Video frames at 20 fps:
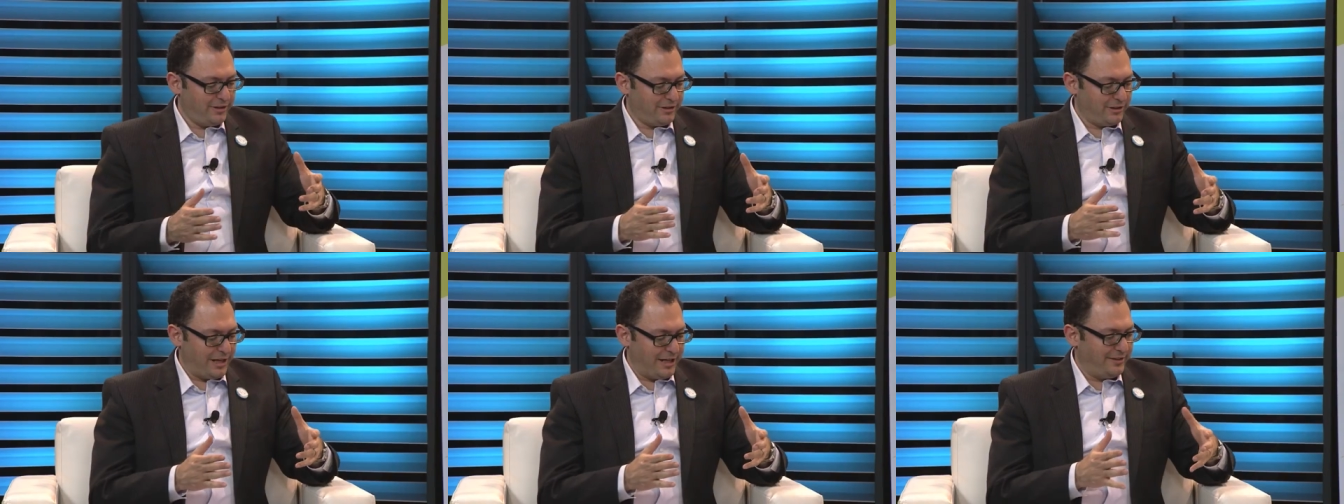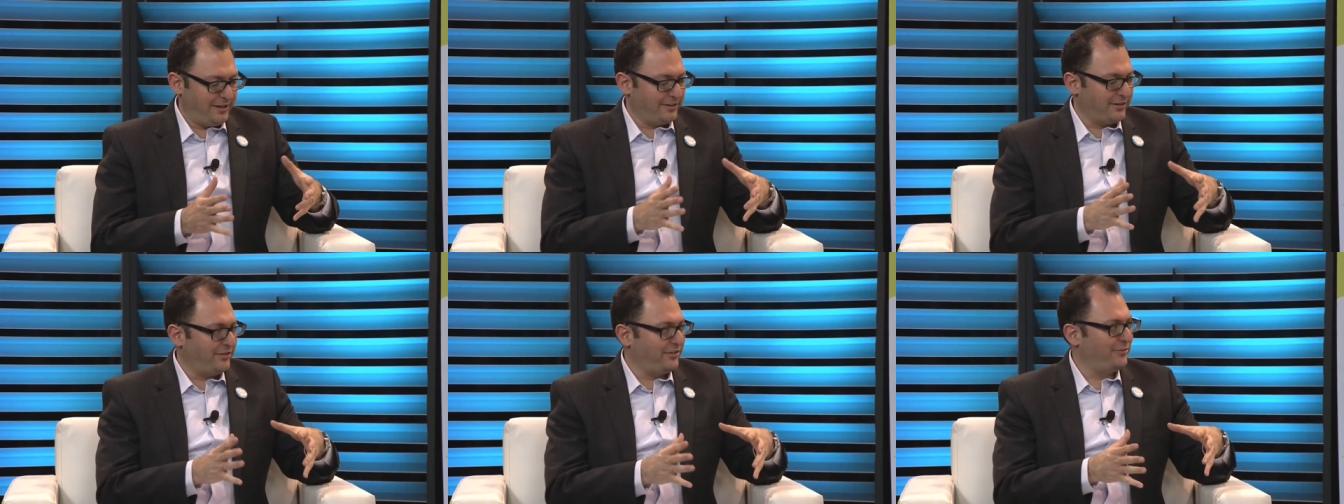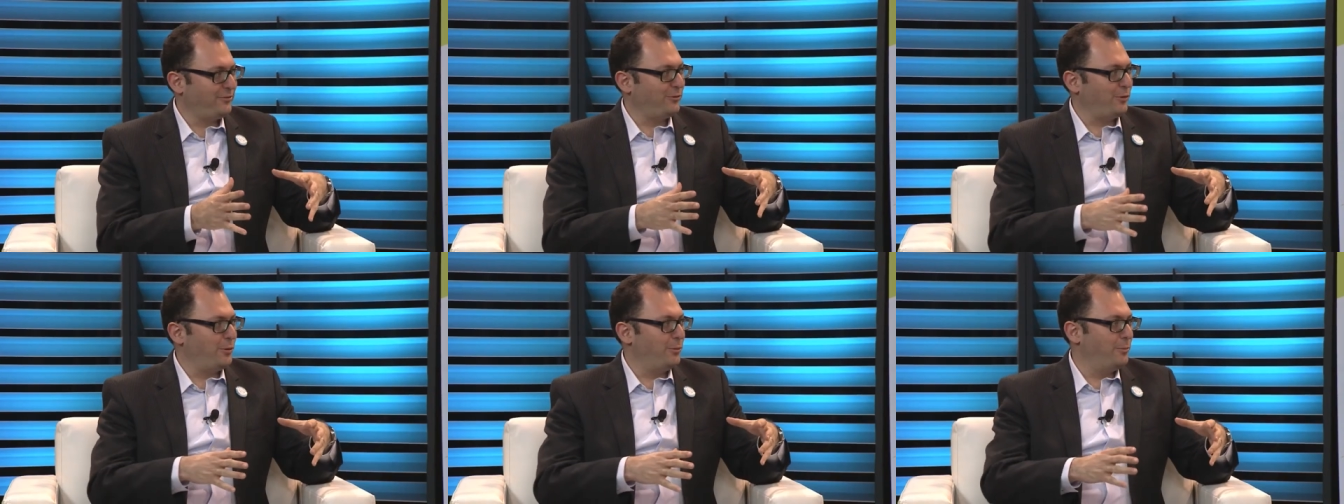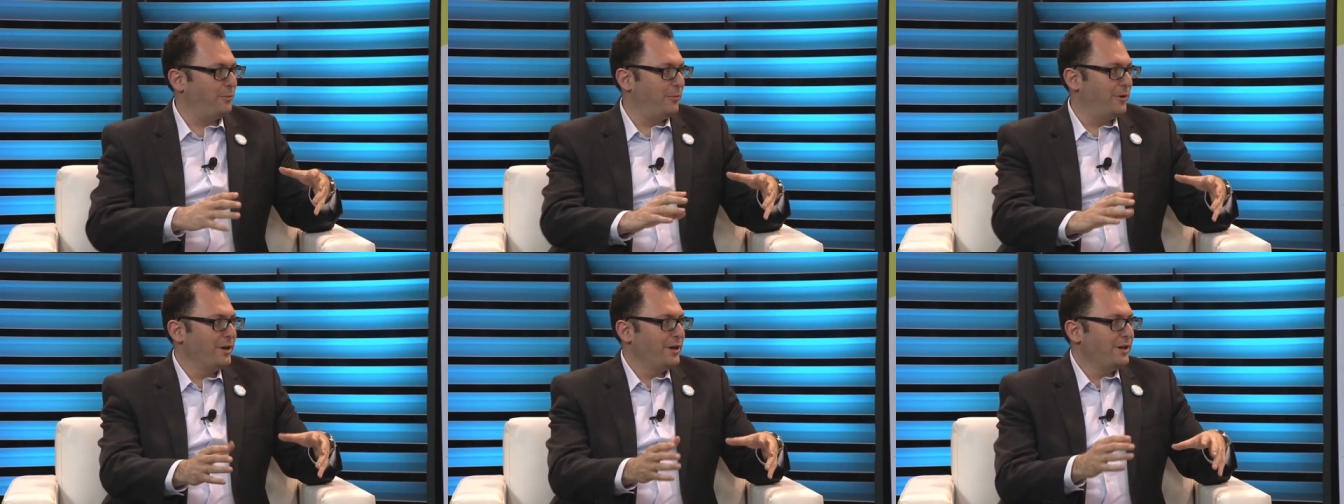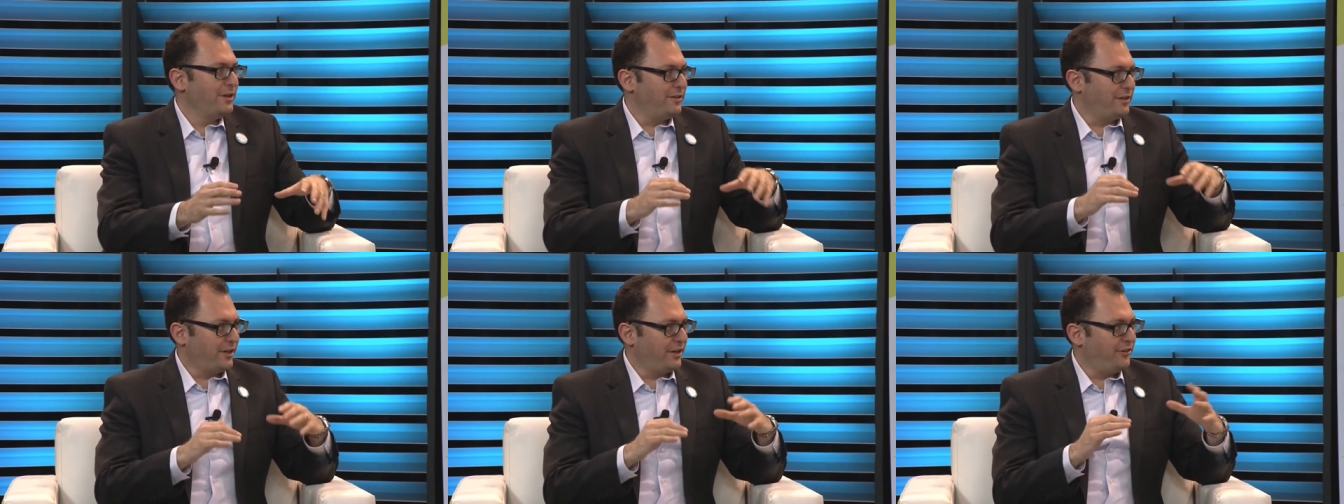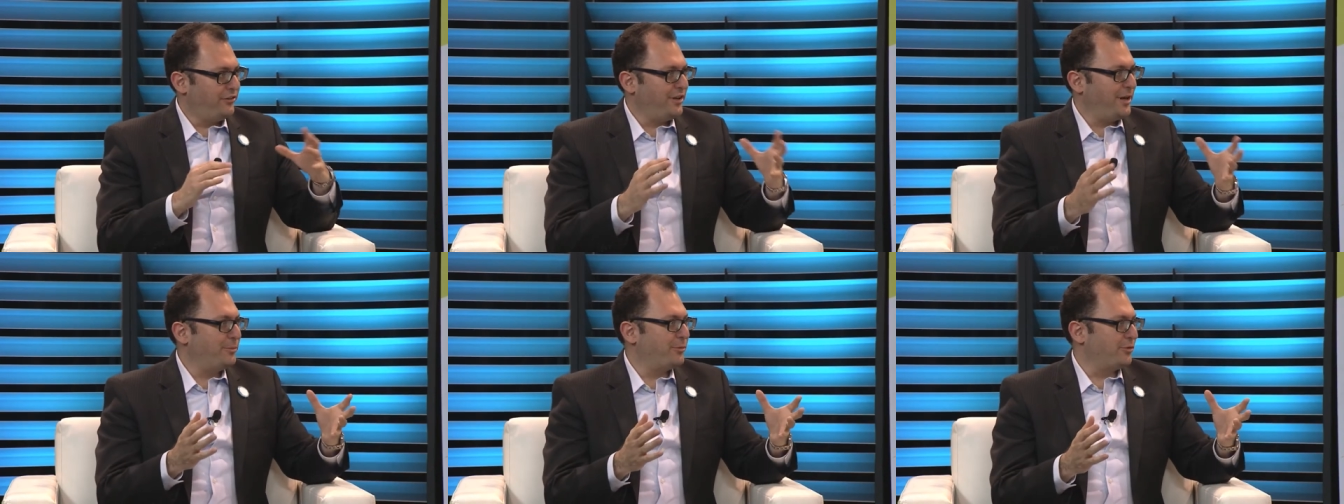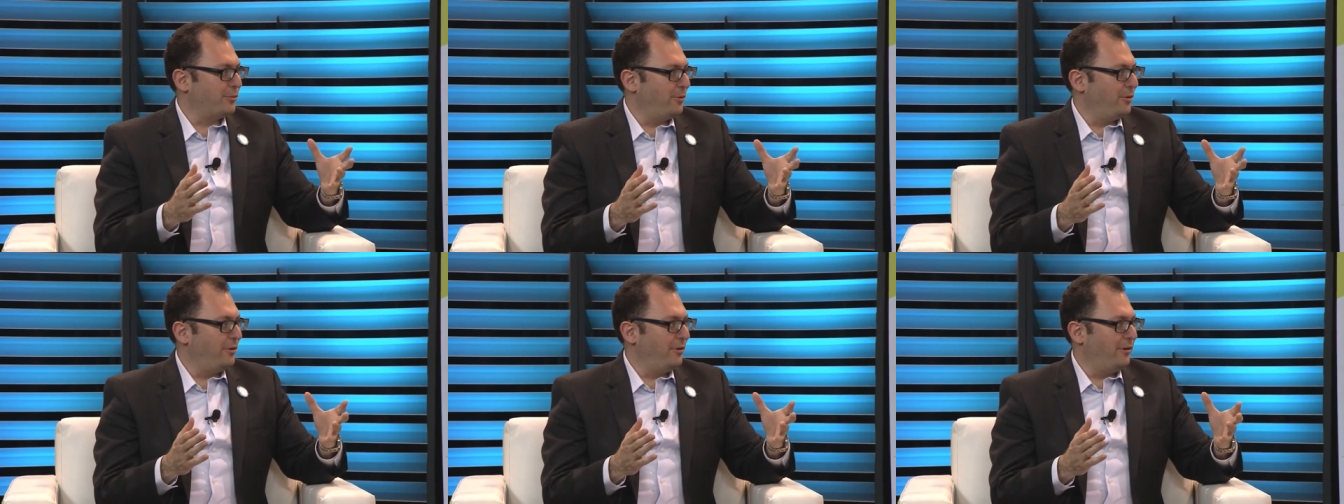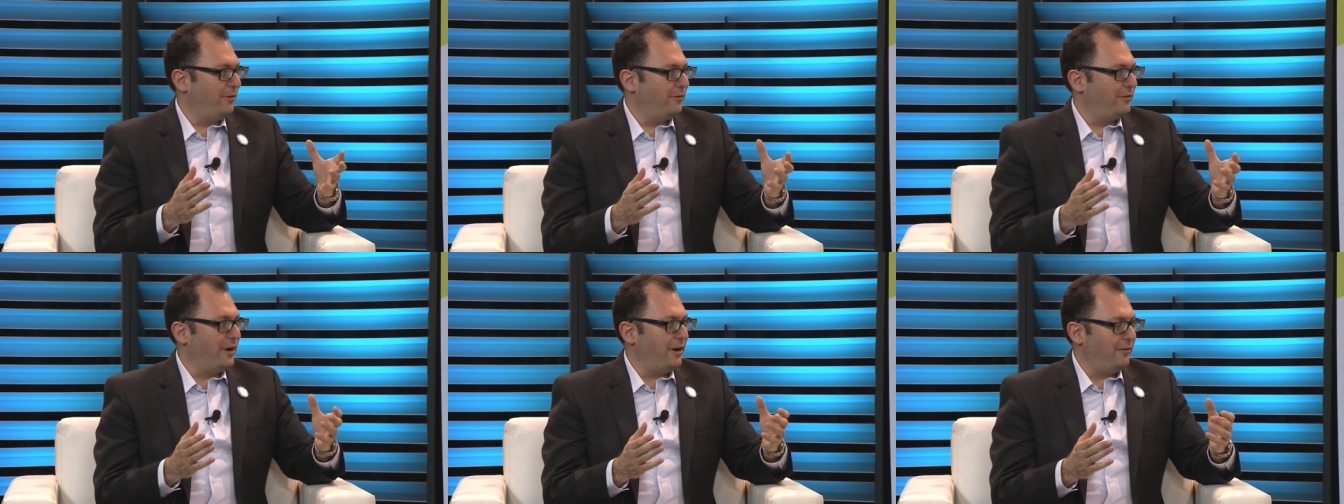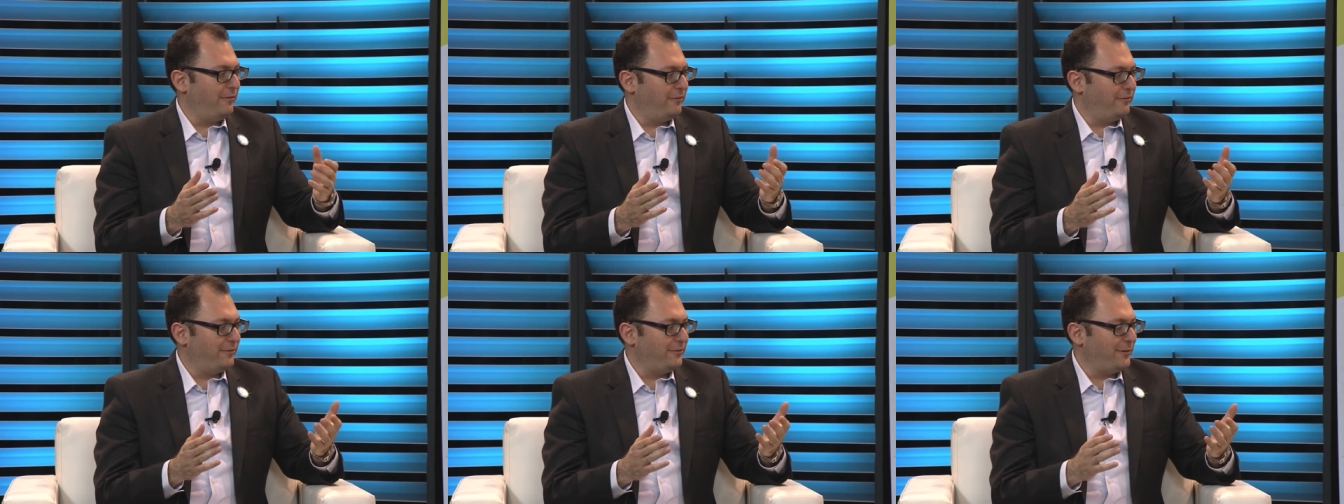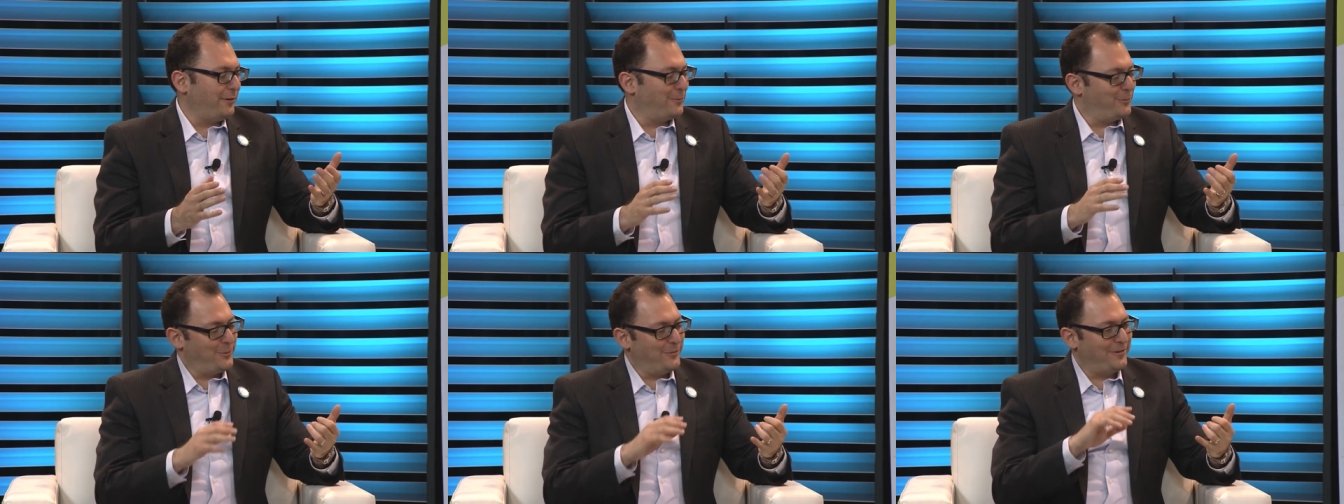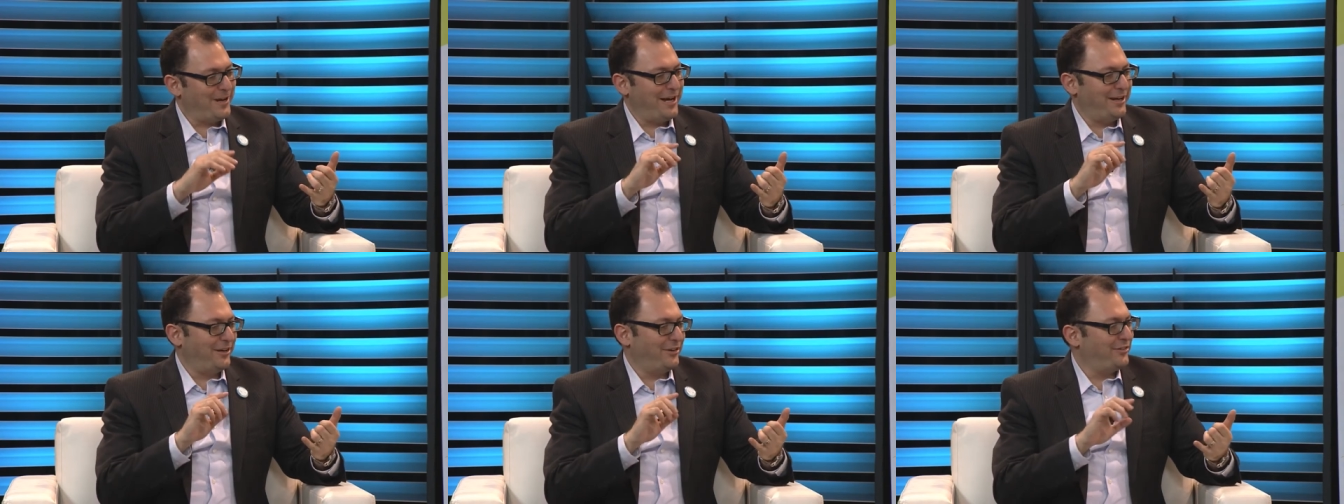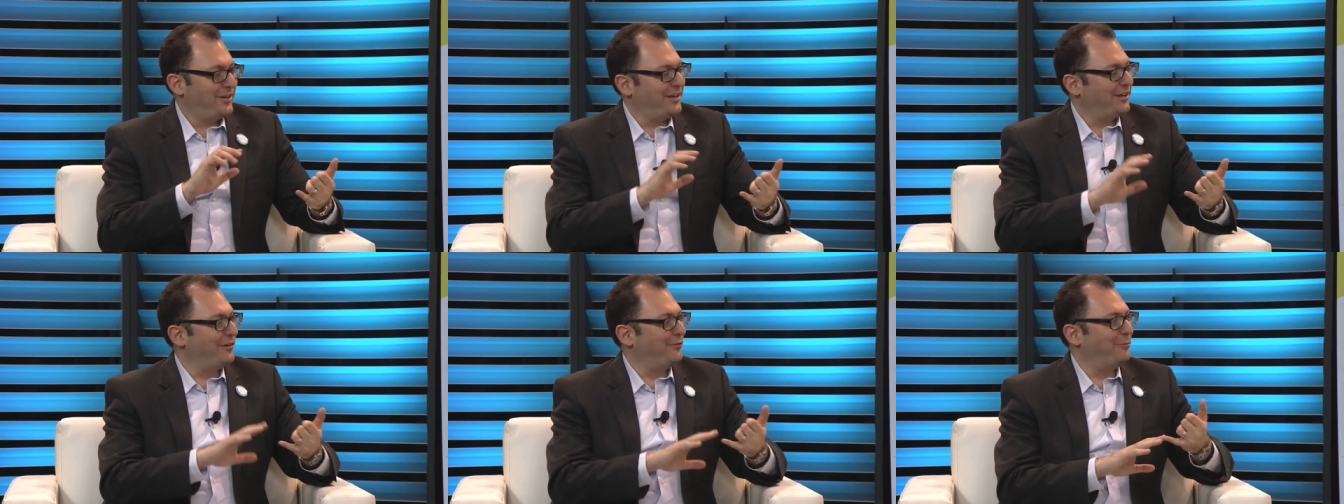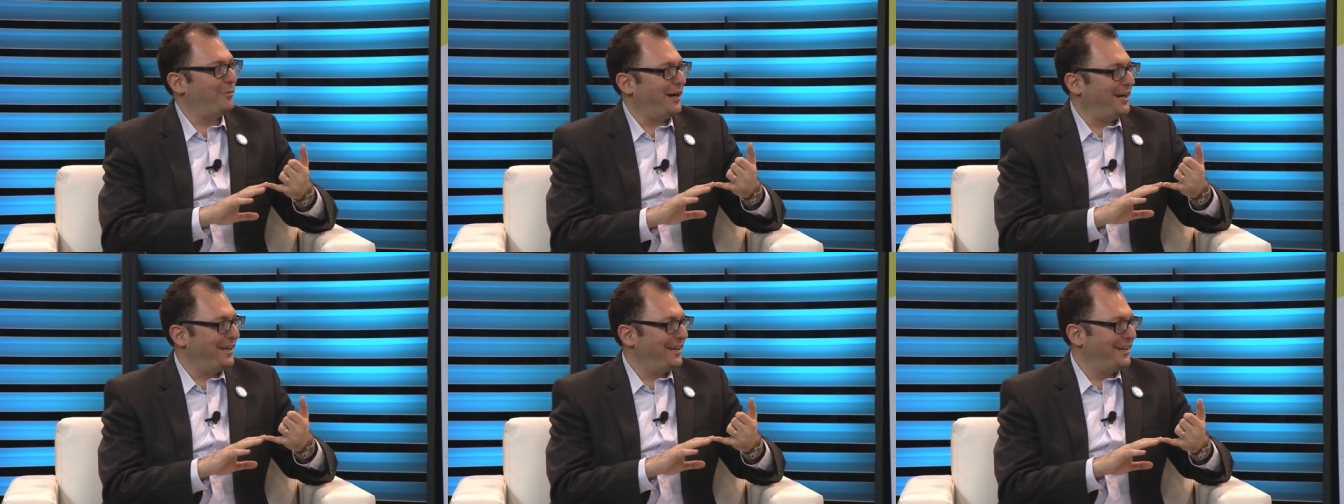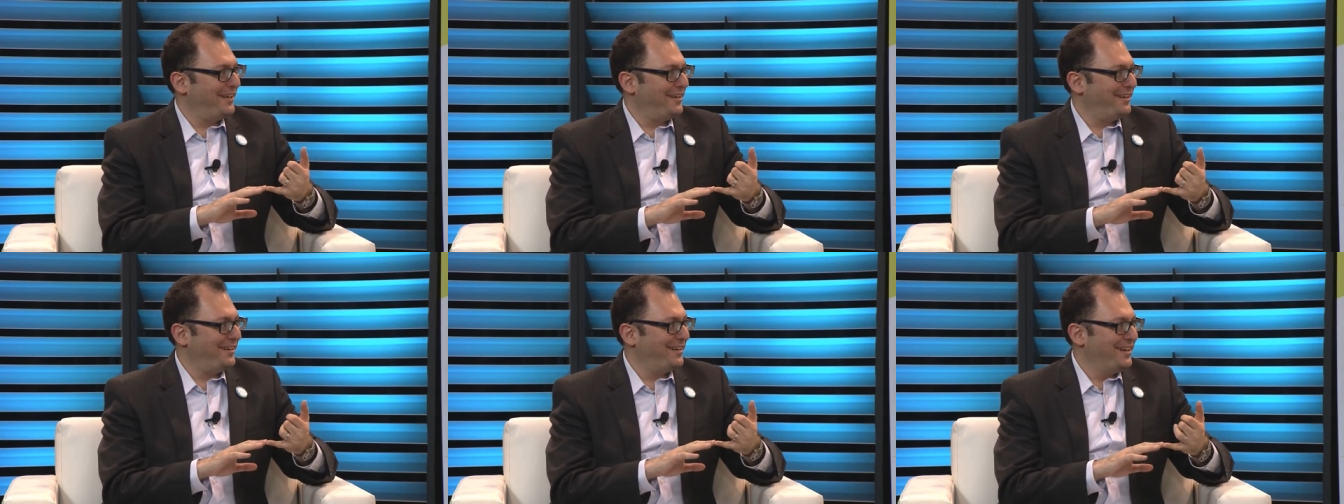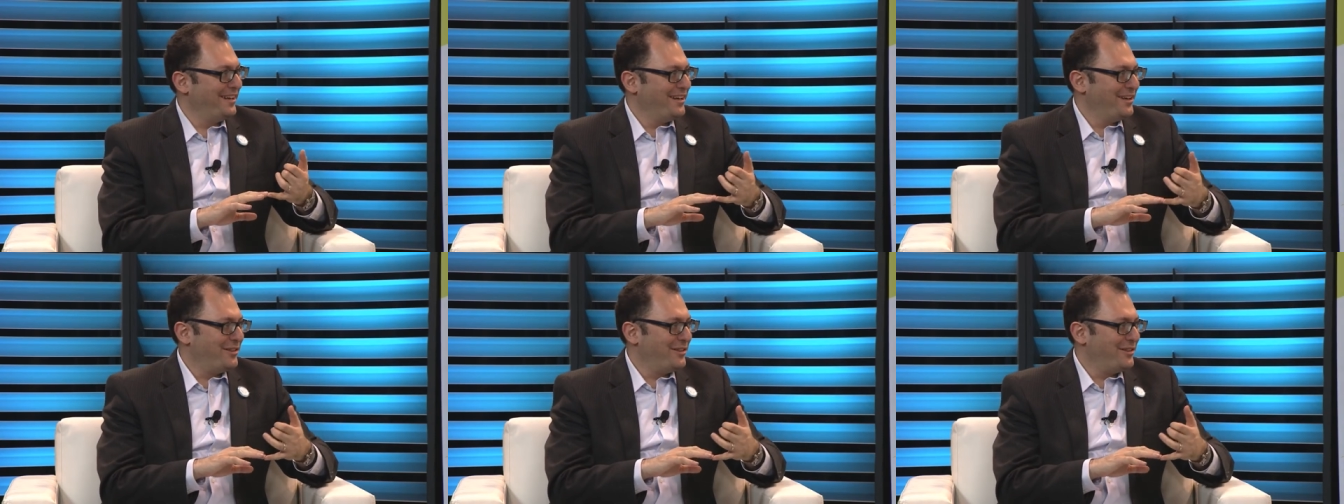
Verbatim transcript: let's kind of take this from the conceptual of, of we've got executive buy-in,